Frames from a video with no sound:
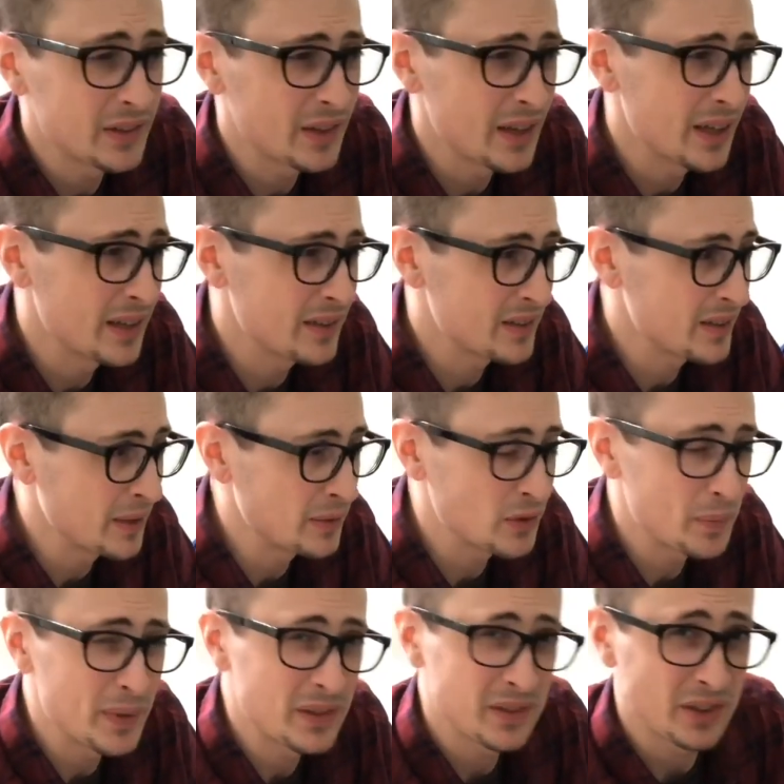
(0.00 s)
it seems to
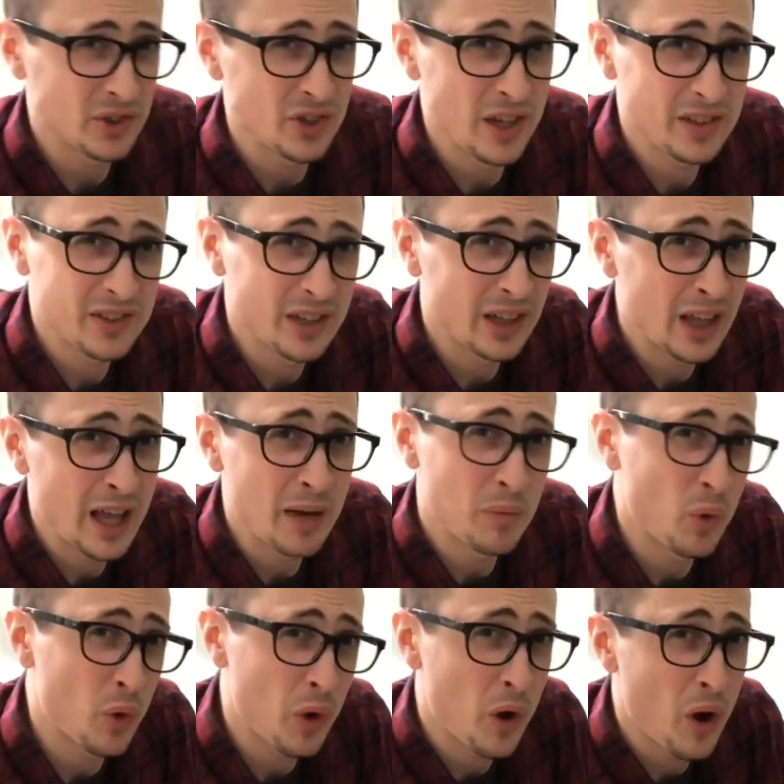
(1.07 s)
be suggested a lot
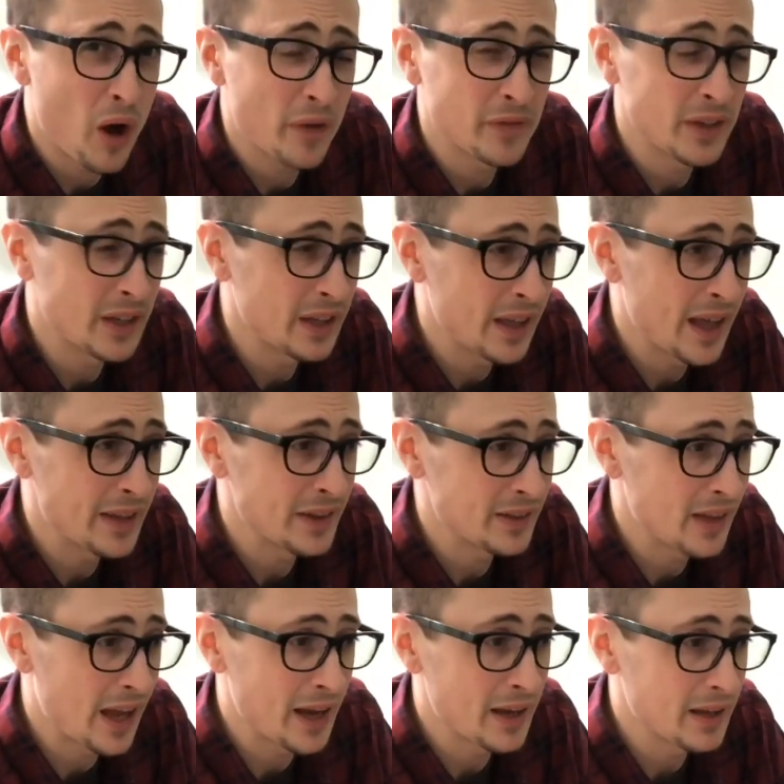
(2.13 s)
more often that the
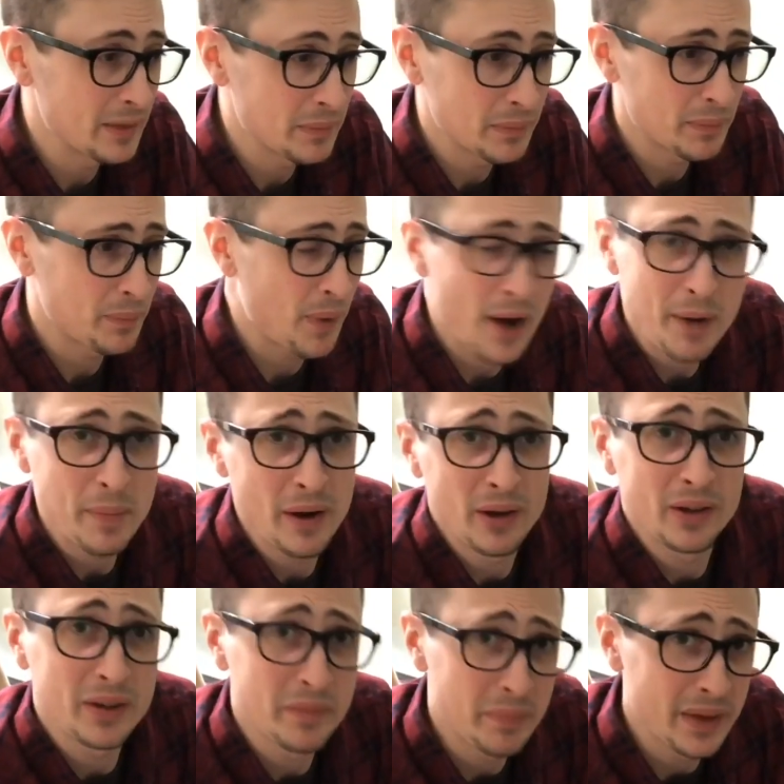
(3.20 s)
diet
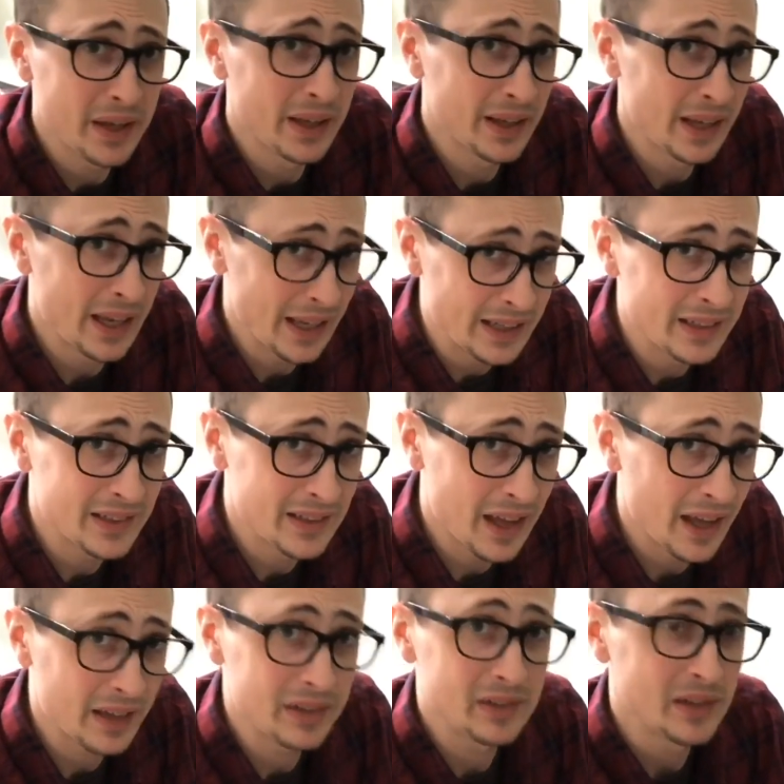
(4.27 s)
primarily being
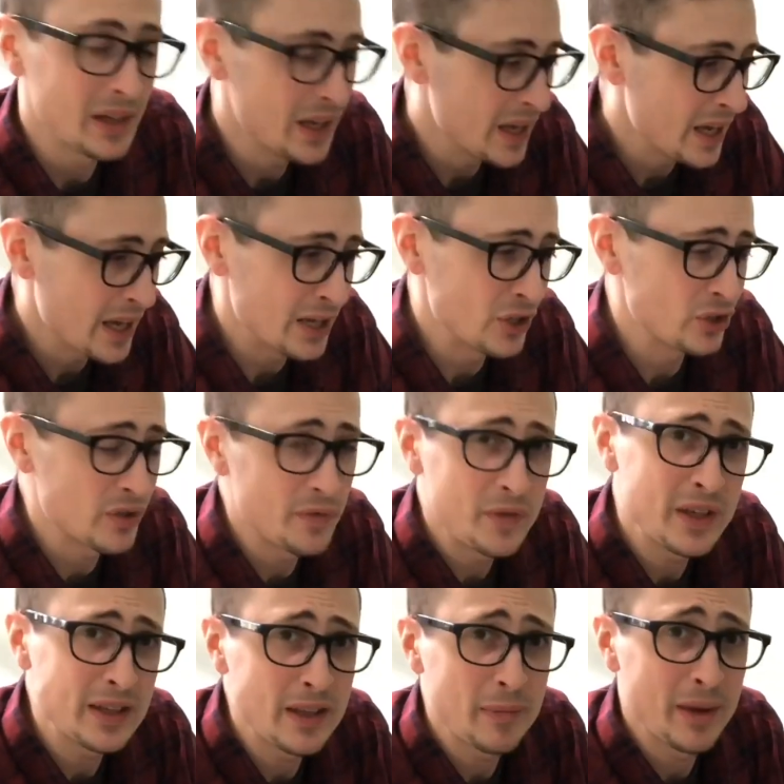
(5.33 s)
insects. and you should
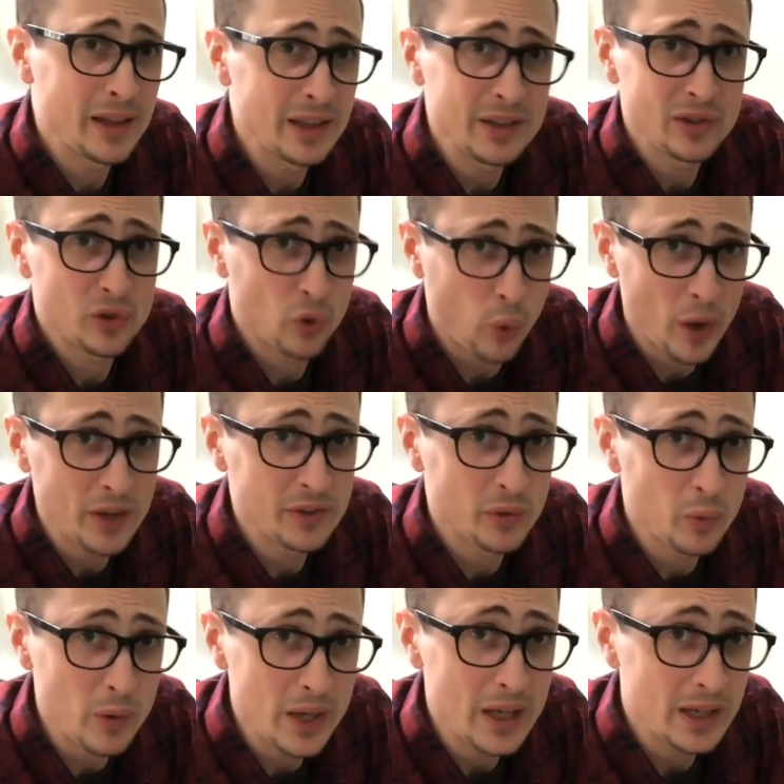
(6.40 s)
feed them at least twice a
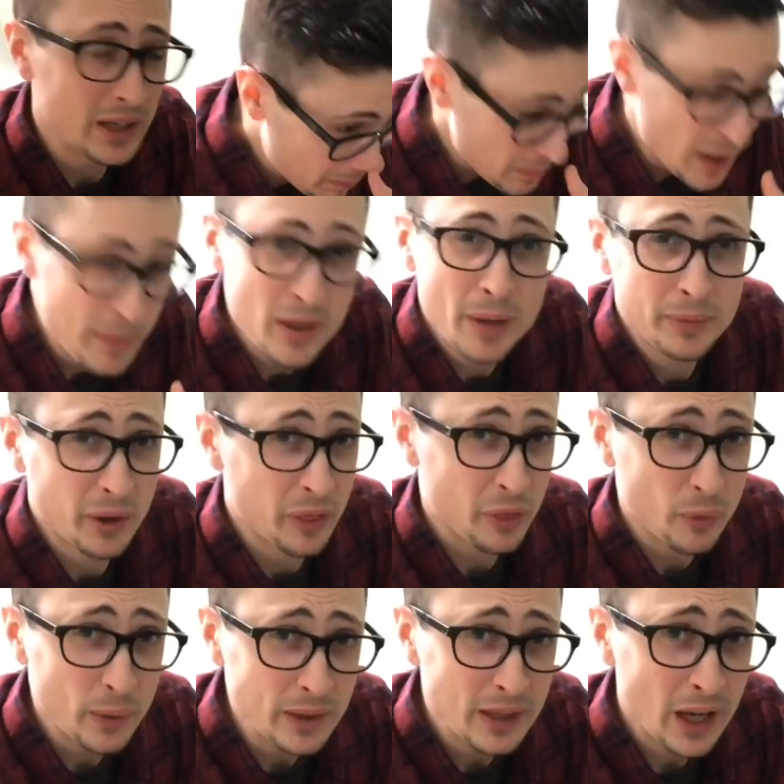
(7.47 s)
week, maybe up to
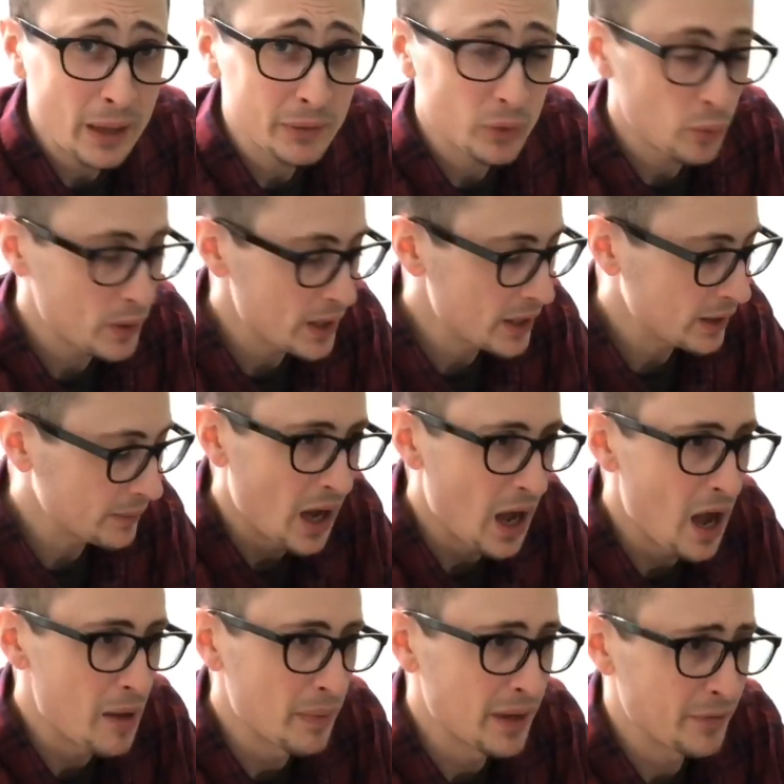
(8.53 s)
3 times a week.
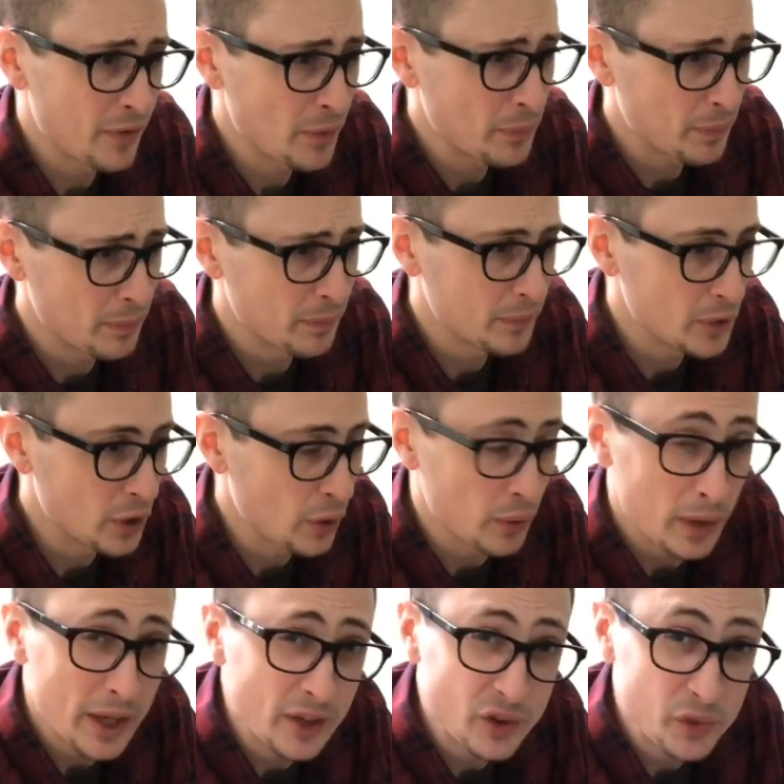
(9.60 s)
And from
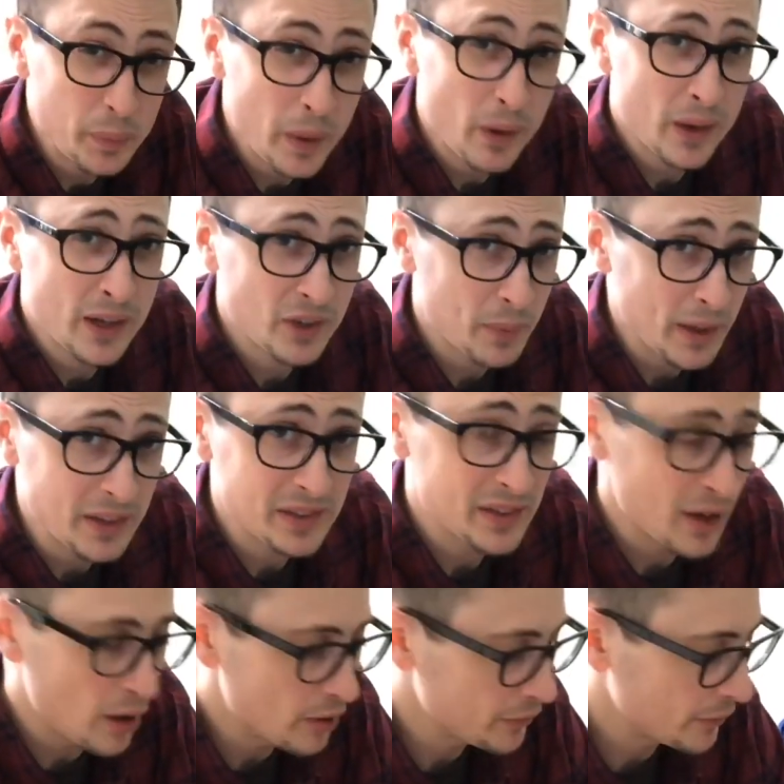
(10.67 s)
experience
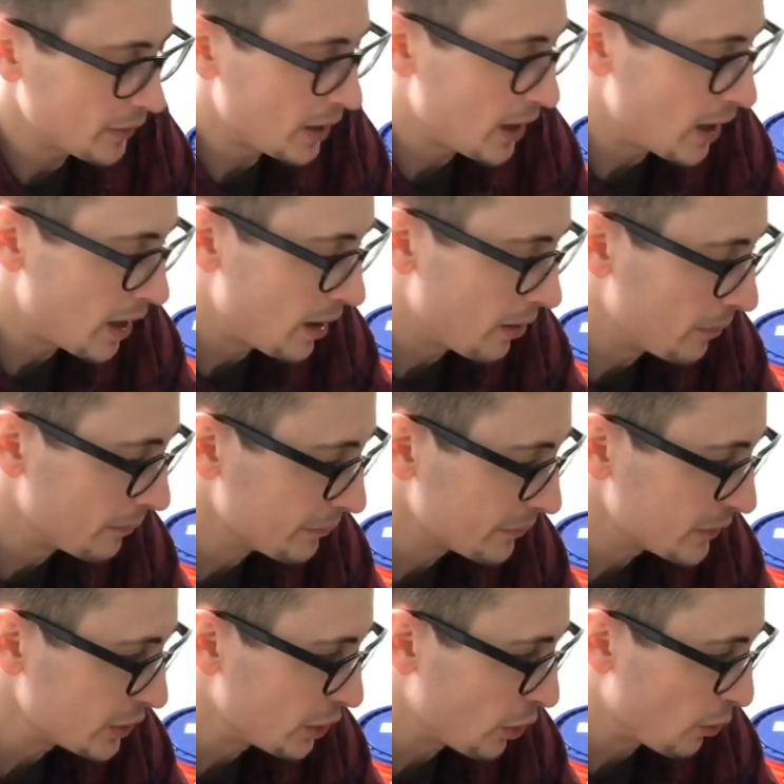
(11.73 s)
myself,
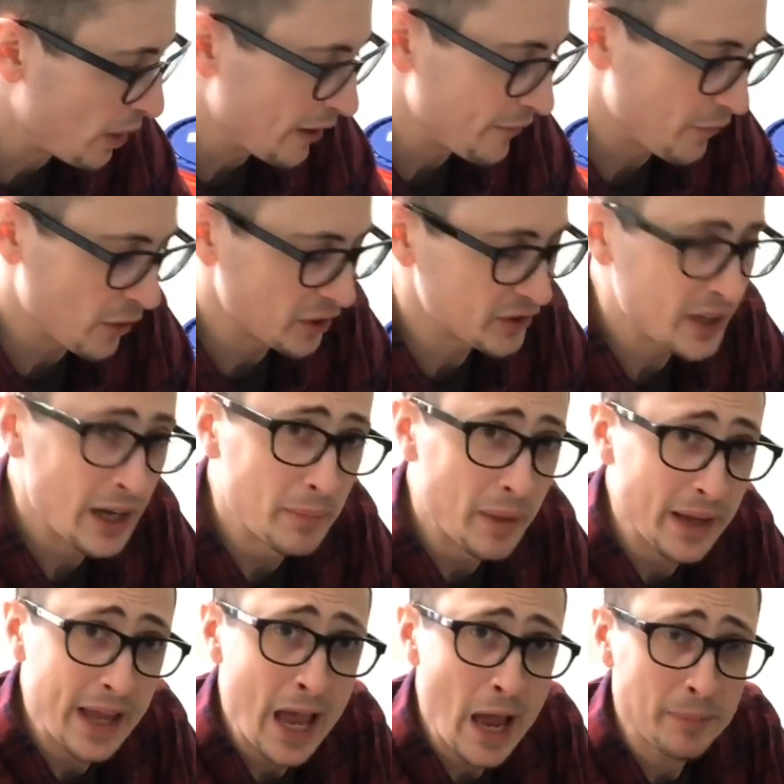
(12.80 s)
when I first got my
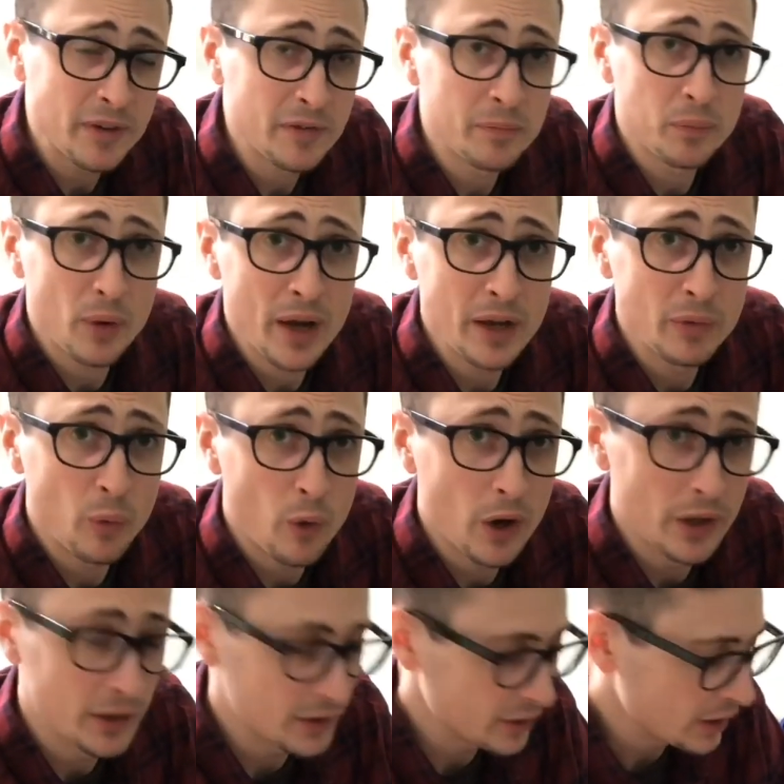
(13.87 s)
captive bred
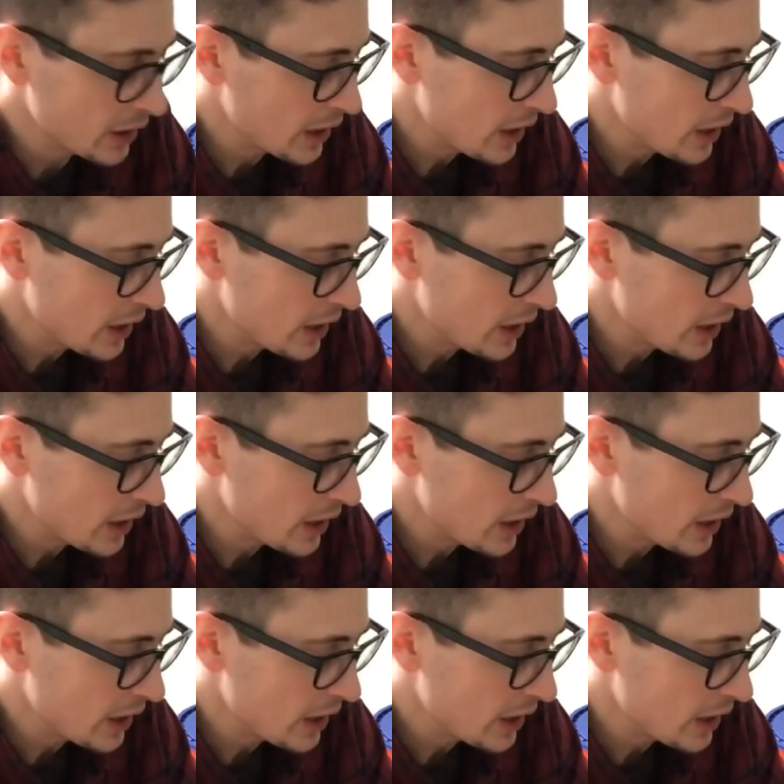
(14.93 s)
ones,